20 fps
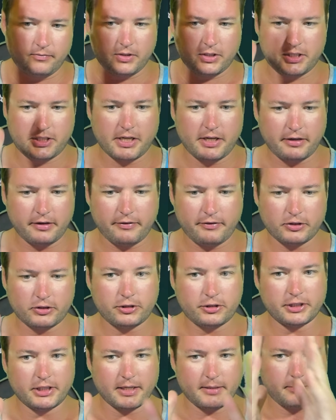Center of your
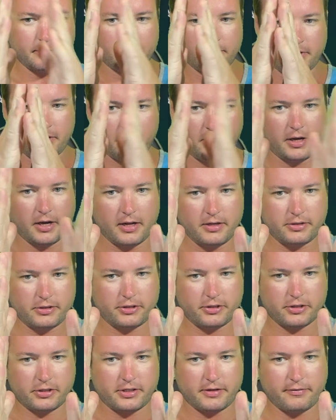ship, guns
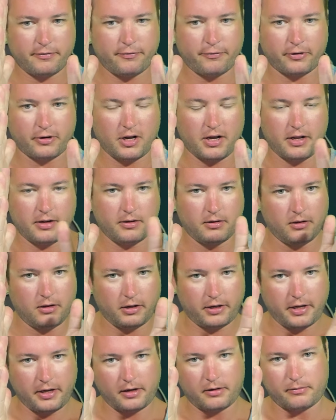just in front,
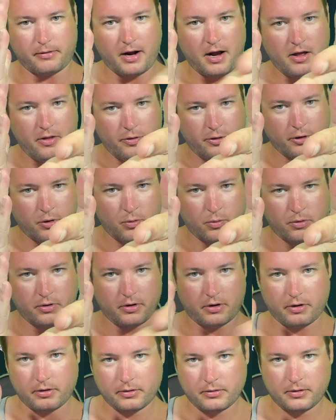looking around the
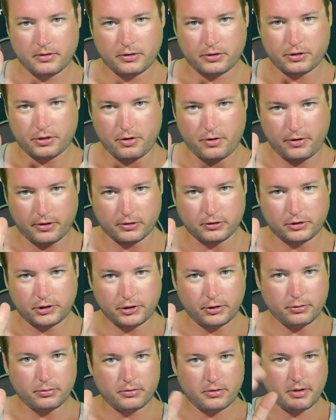corner so you can
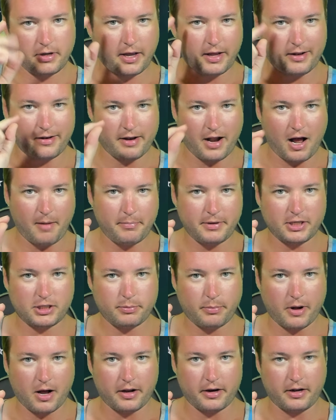shoot and not be
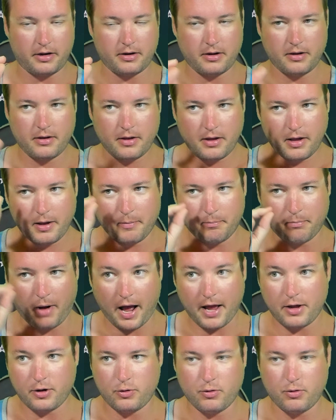spotted by